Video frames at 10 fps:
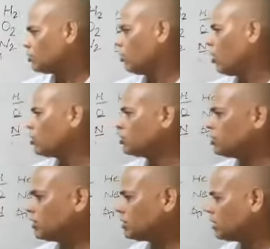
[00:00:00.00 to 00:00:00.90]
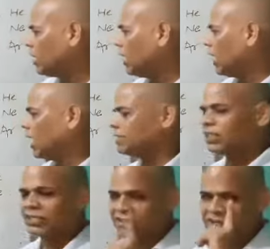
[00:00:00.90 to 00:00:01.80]
so oxygen has
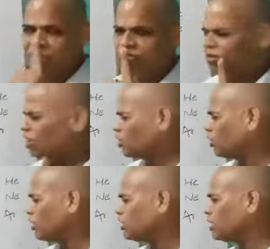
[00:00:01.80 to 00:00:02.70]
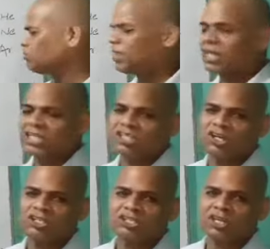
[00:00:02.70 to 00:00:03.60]
a dream to achieve the
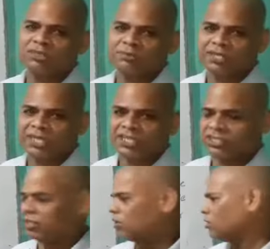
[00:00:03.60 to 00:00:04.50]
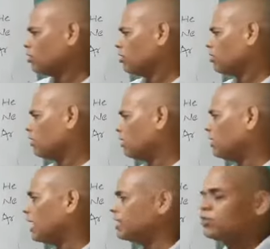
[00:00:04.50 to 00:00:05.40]
electronic configuration
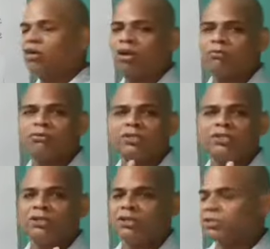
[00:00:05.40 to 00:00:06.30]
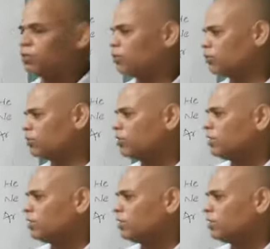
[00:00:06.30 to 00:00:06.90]
like of neon.